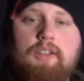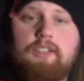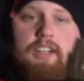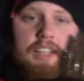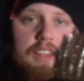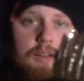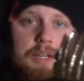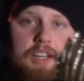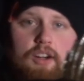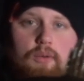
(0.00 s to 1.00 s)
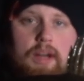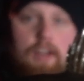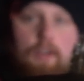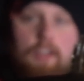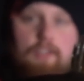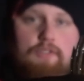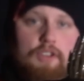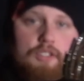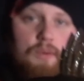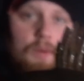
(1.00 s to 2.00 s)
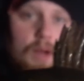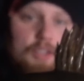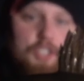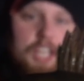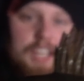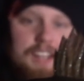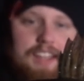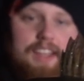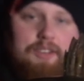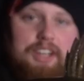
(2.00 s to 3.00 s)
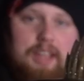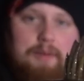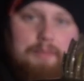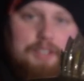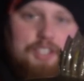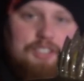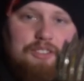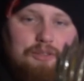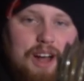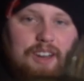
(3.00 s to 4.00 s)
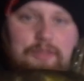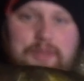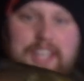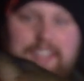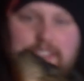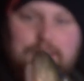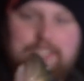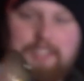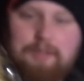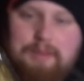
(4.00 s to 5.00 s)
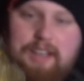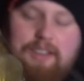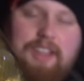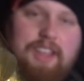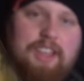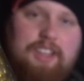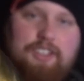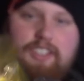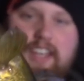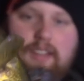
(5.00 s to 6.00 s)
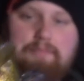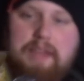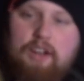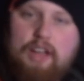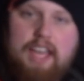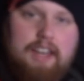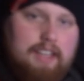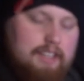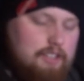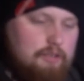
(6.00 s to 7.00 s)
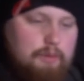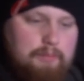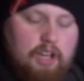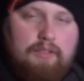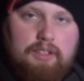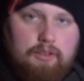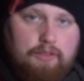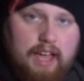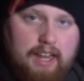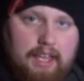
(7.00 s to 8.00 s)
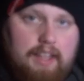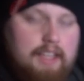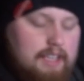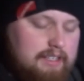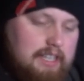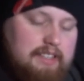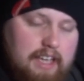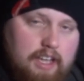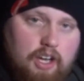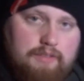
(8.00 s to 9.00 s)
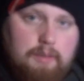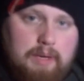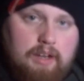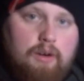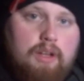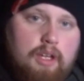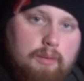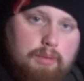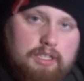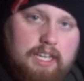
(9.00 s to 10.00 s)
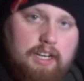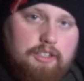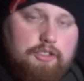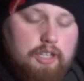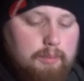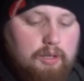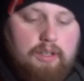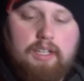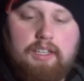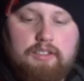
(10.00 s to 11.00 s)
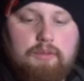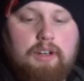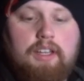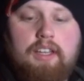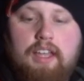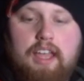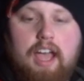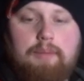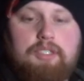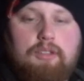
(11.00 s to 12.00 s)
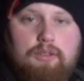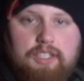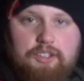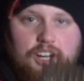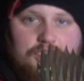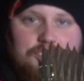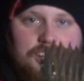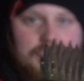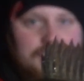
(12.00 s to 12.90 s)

All right, there we go. Well, first one while jigging. That one came up and just throttled me on the old dinner bell. Just got a minnow head, just ripped off a little fat head. Take the head off the minnow, put that on your treble, and this one absolutely crushed it.